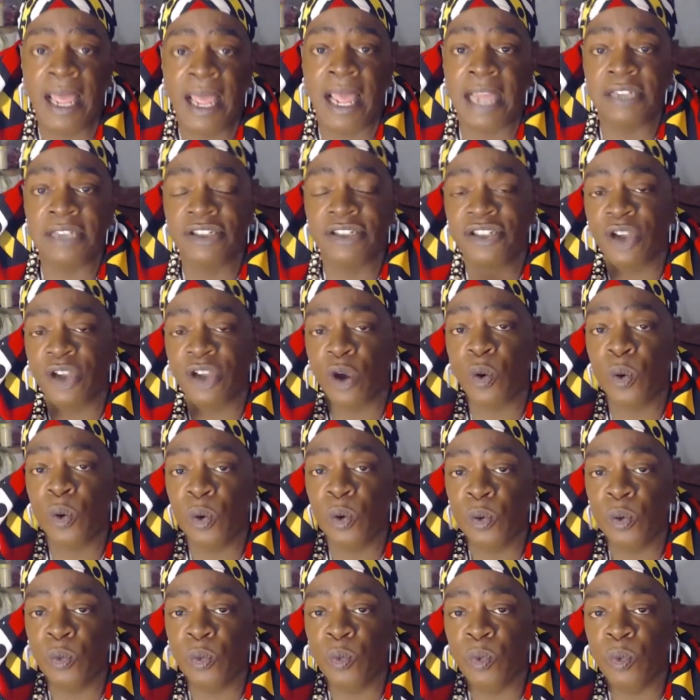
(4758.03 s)
And
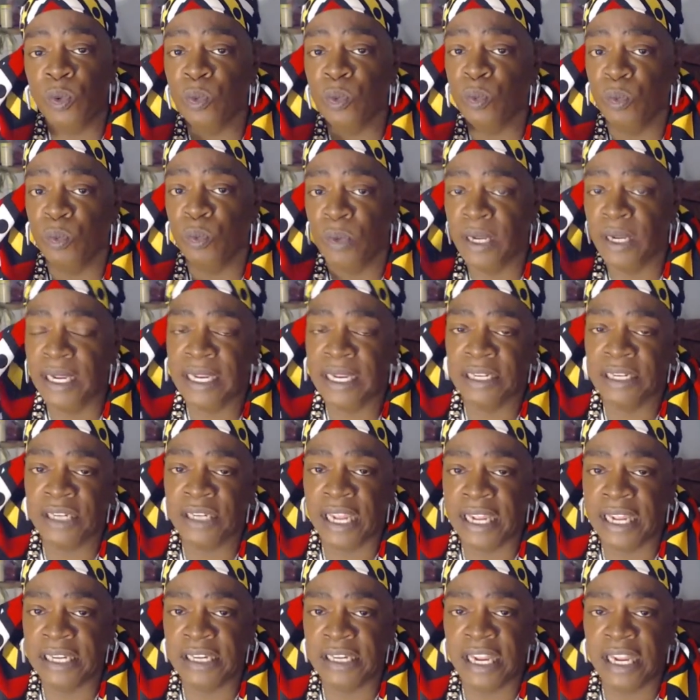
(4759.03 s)
so in
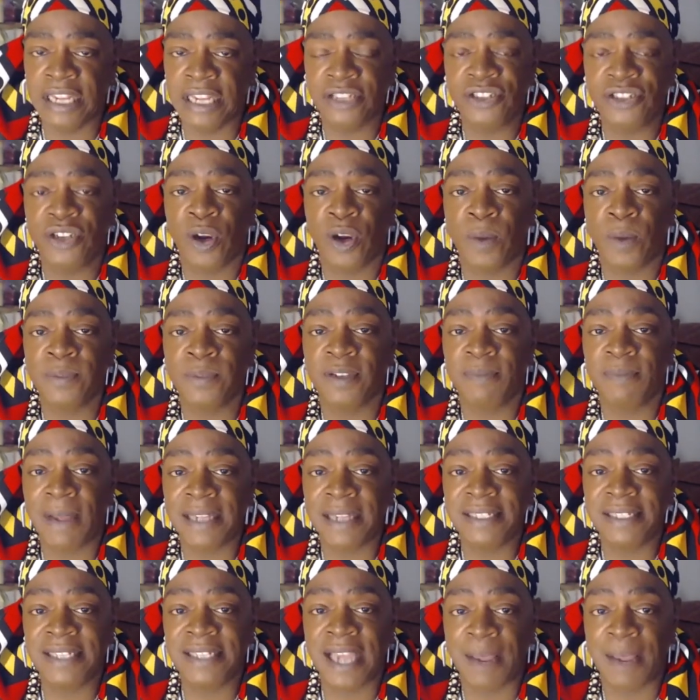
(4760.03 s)
terms of my
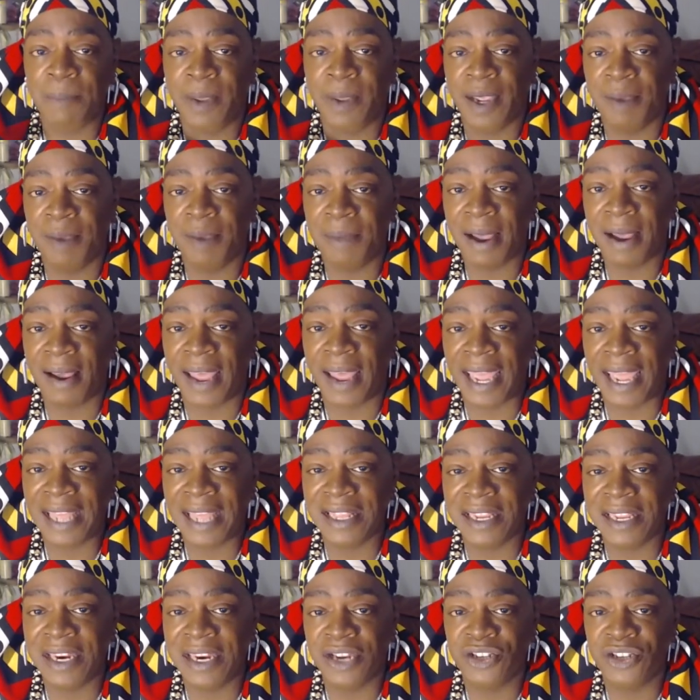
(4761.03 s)
topic about
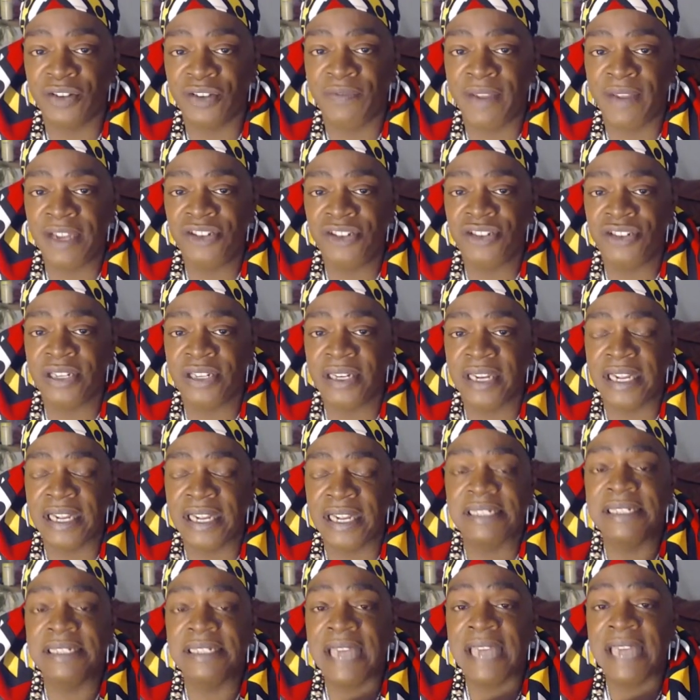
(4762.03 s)
alien intervention,
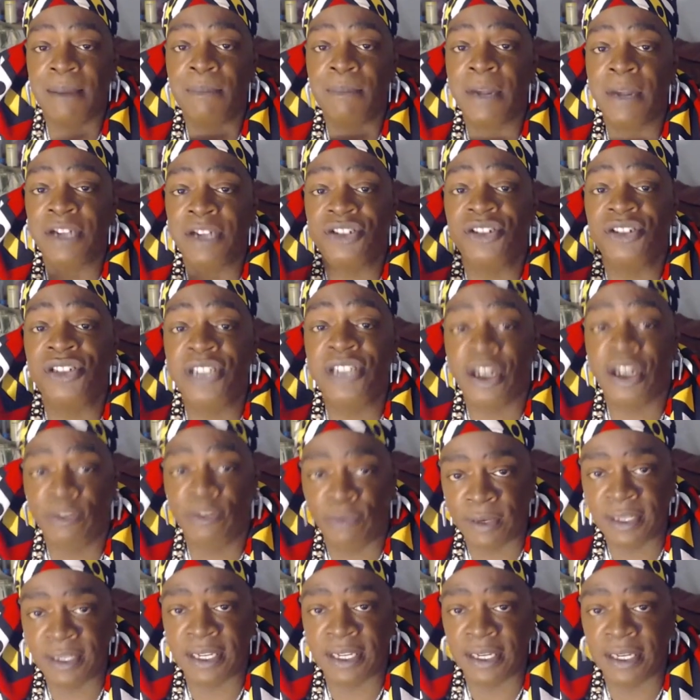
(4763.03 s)
it's not much
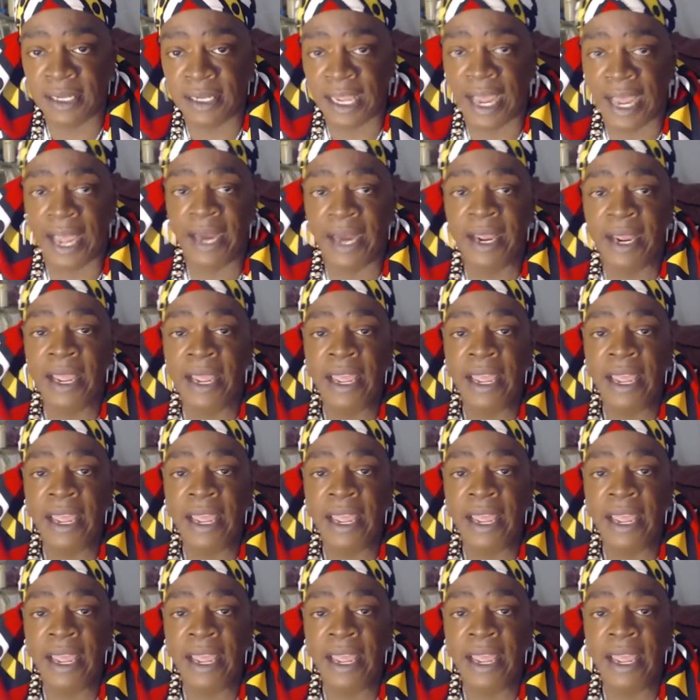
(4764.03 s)
different than that